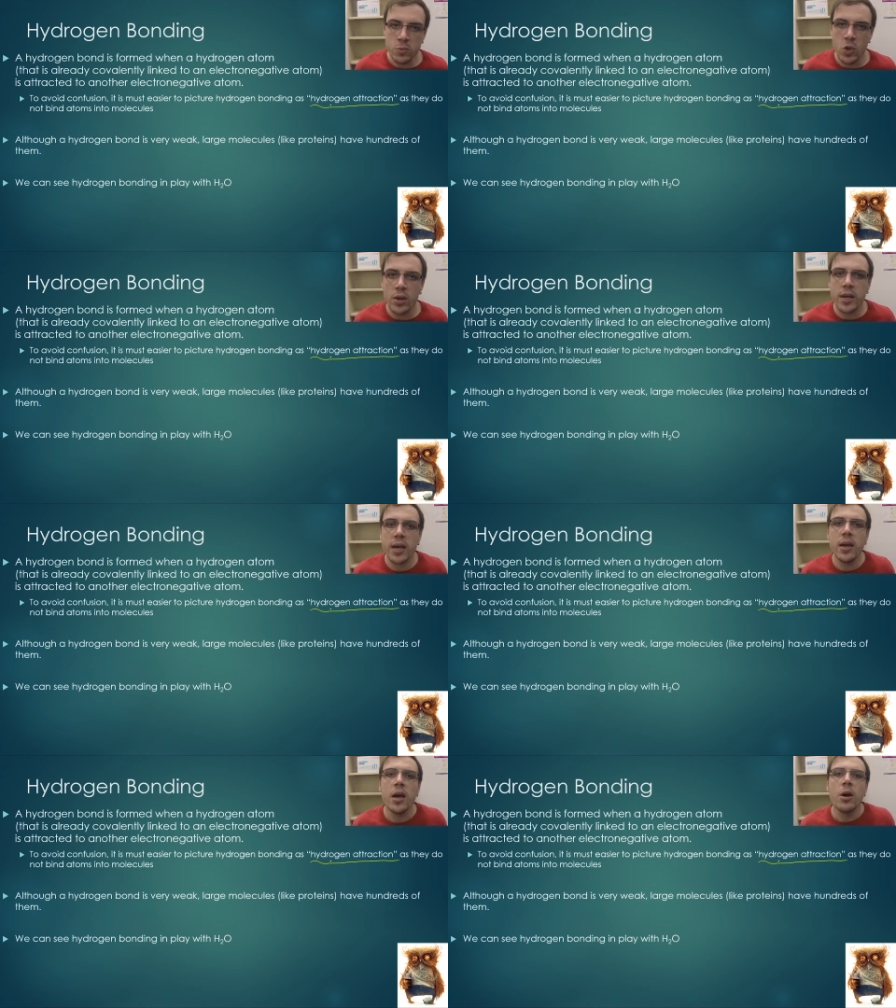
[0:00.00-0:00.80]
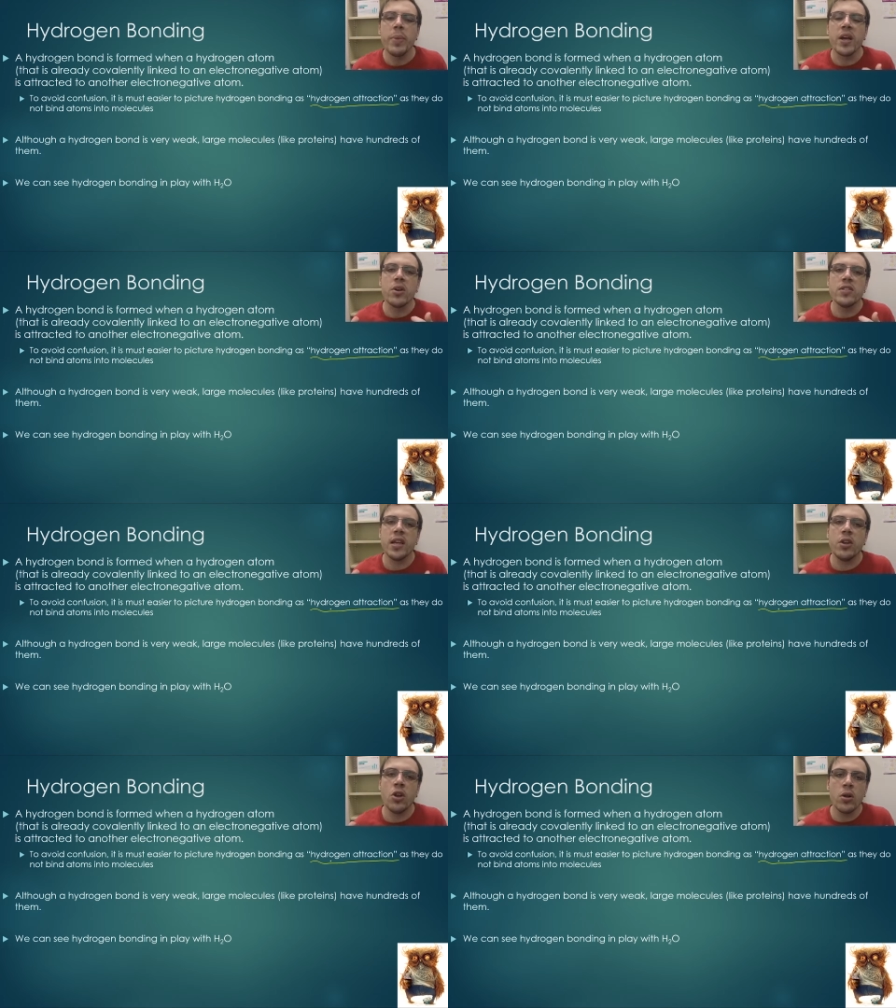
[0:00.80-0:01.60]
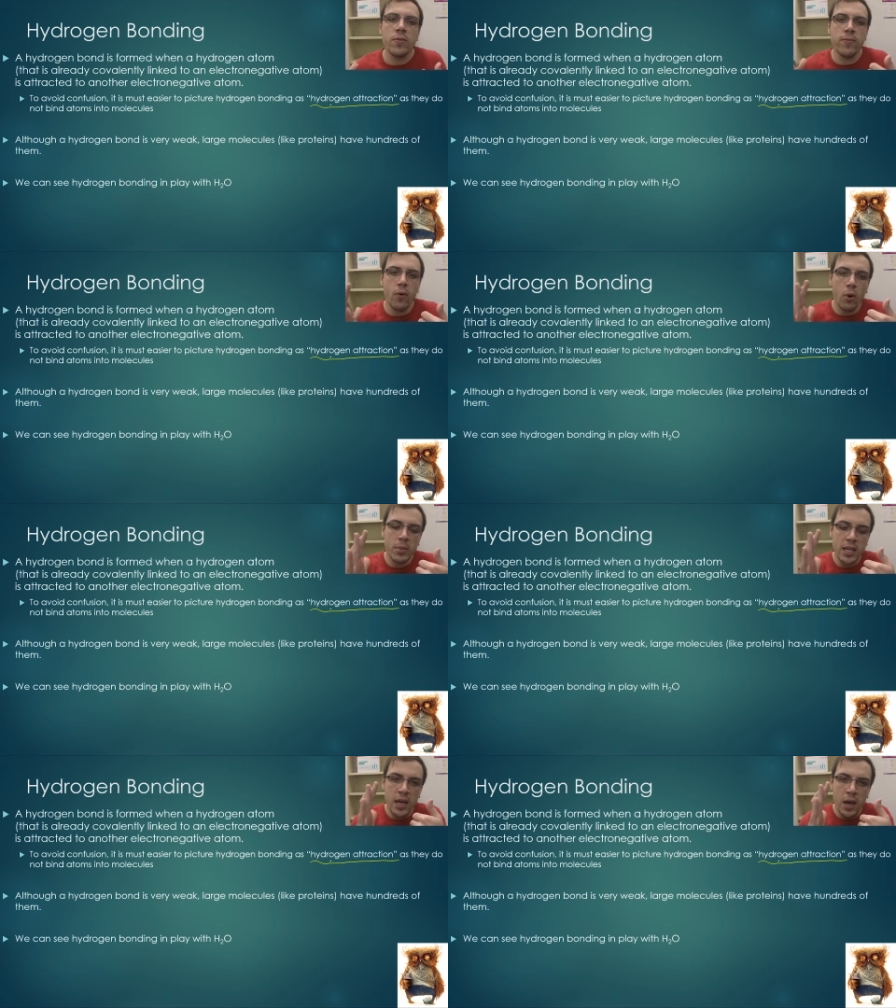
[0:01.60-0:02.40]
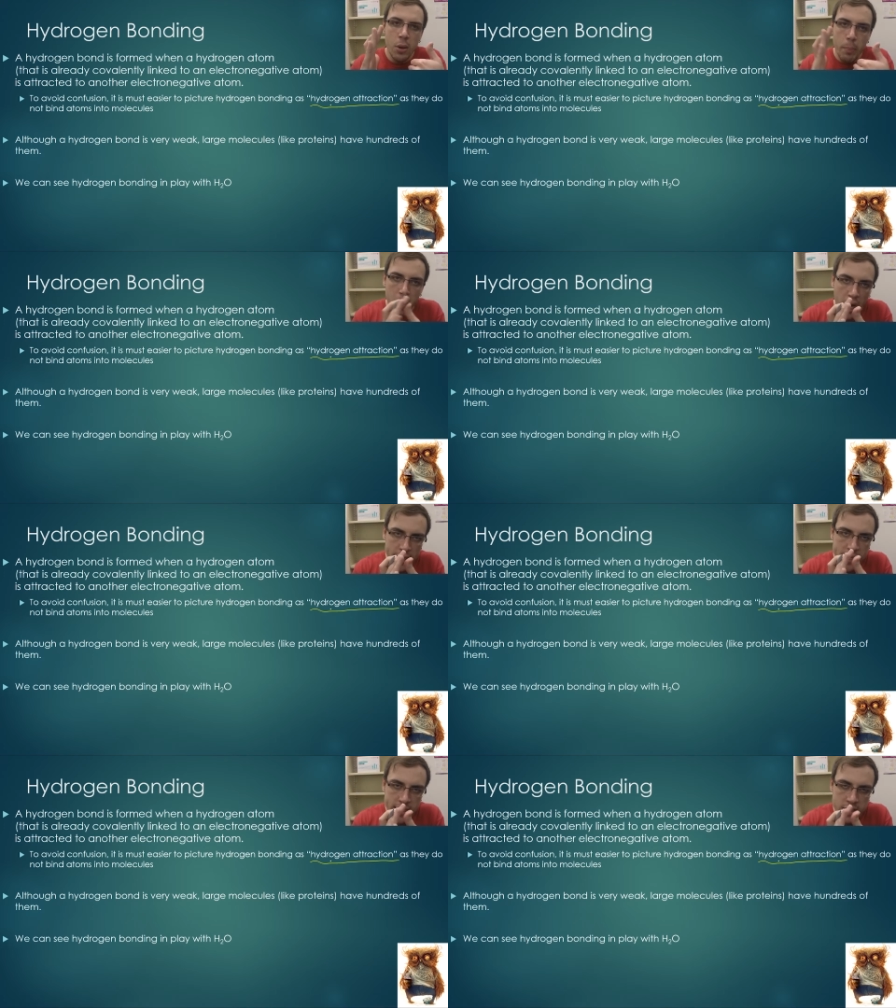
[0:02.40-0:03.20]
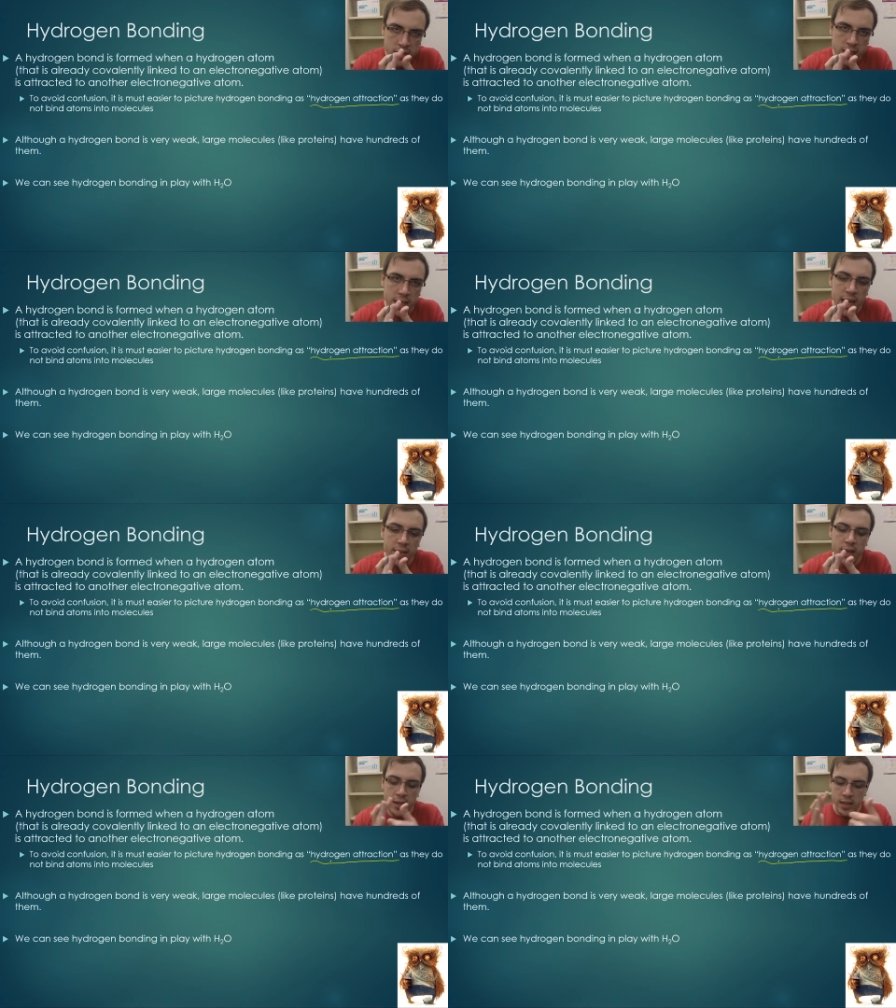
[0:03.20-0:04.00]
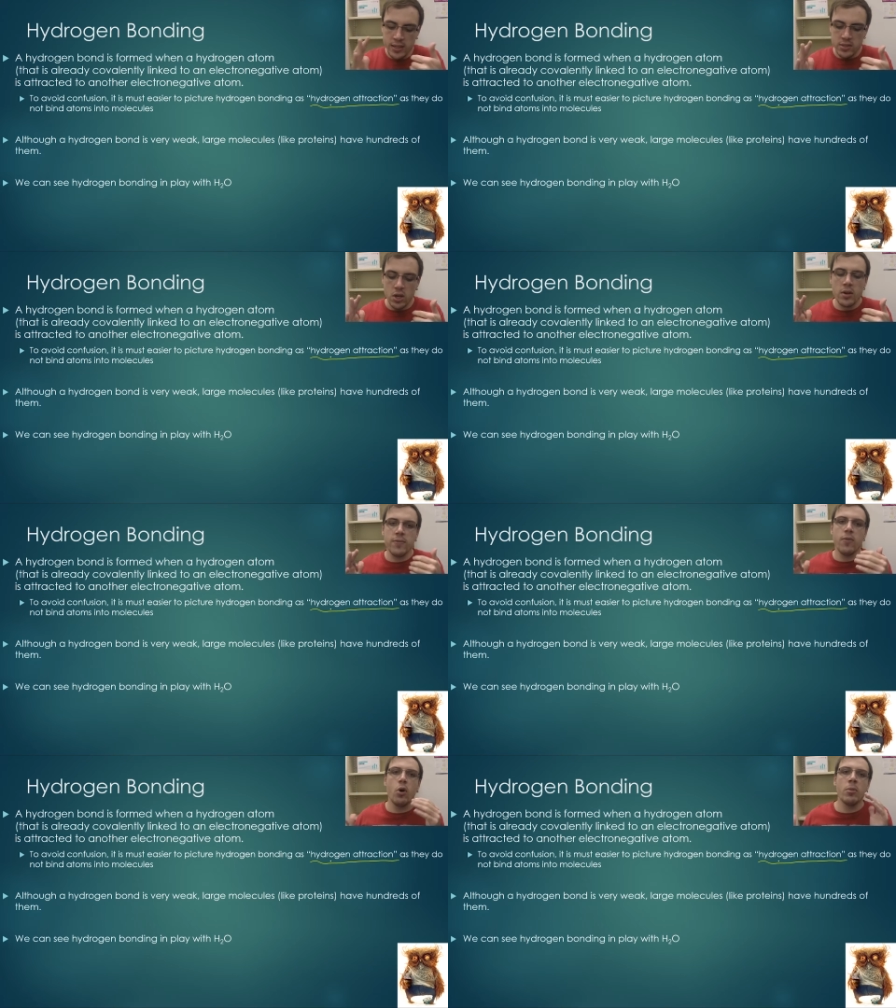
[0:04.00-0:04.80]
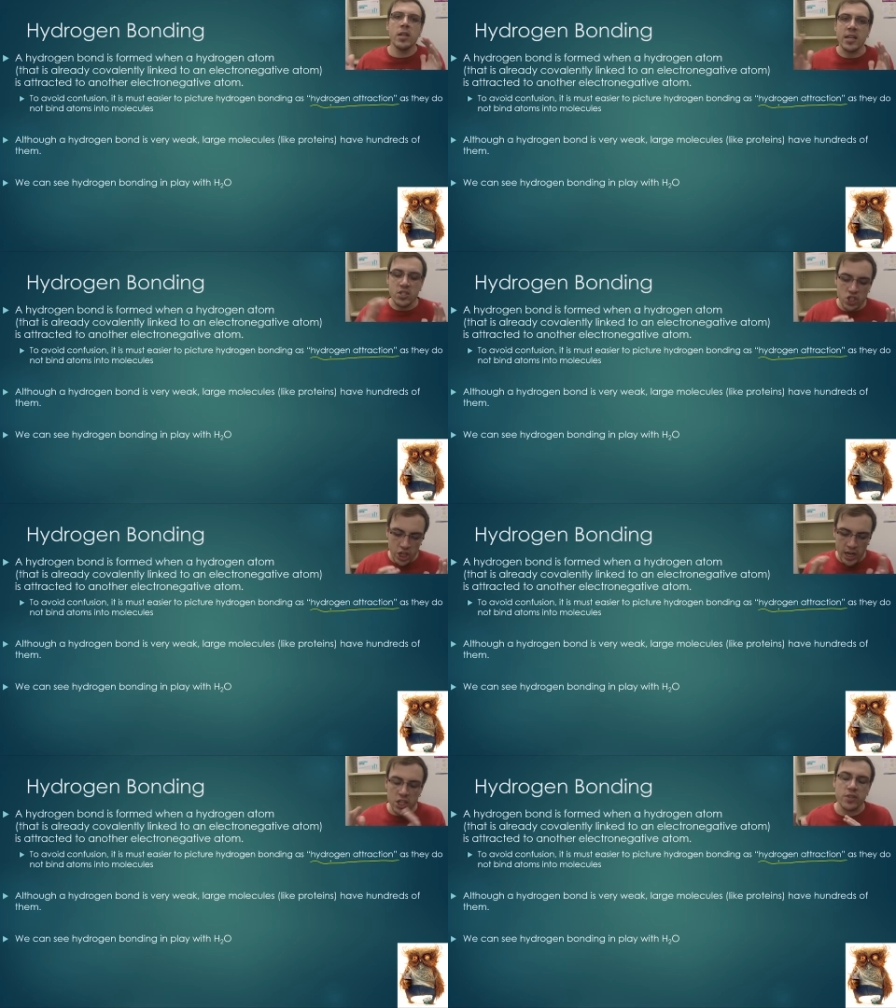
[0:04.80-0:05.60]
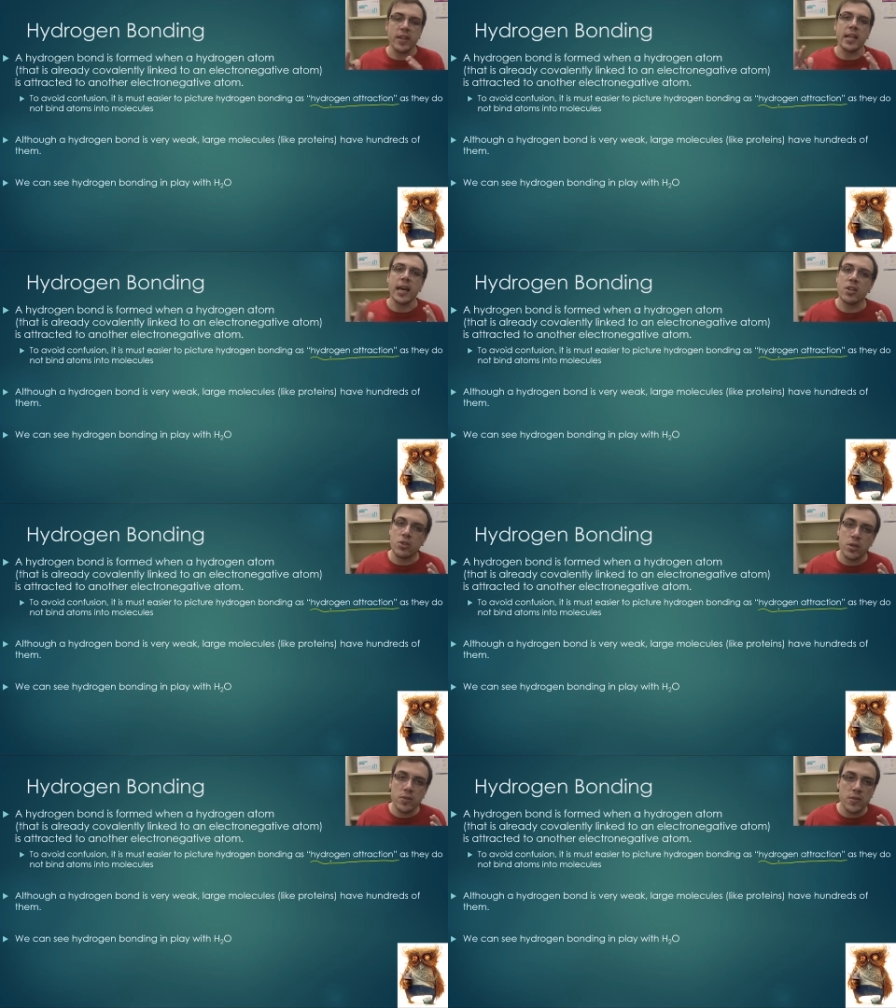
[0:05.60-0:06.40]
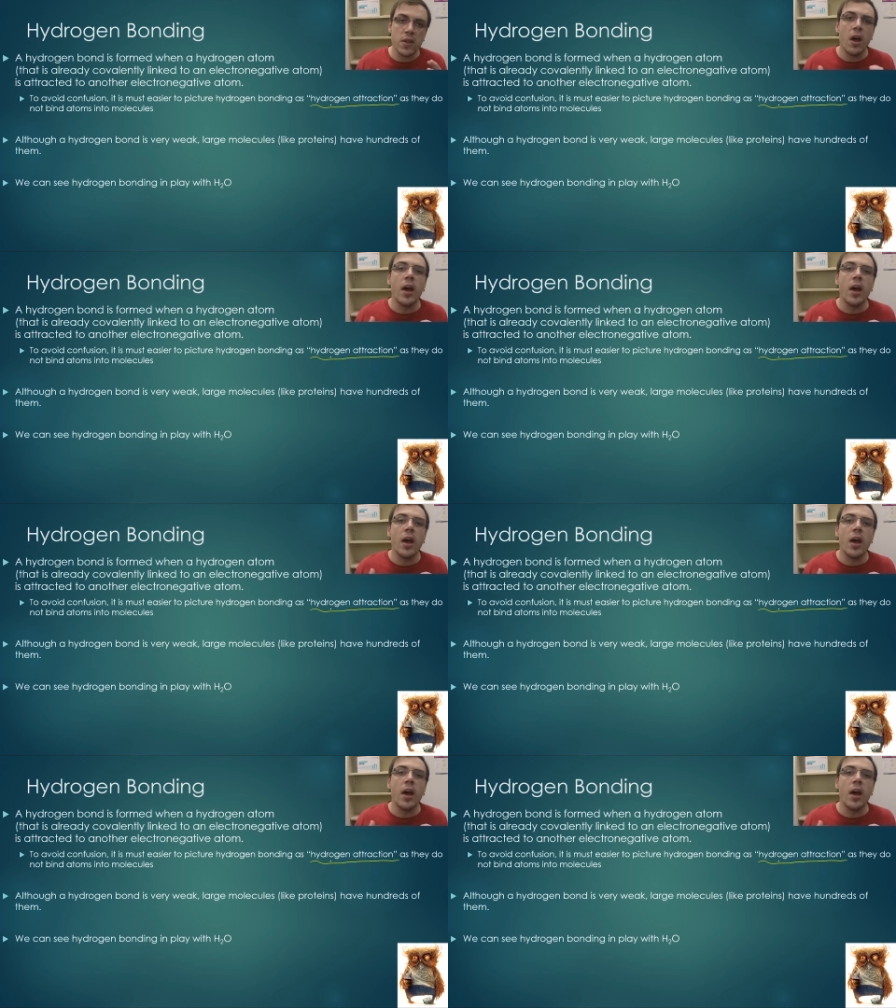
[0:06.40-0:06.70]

Okay? Because they're not formally binding together. It's not a formal exchange of electrons.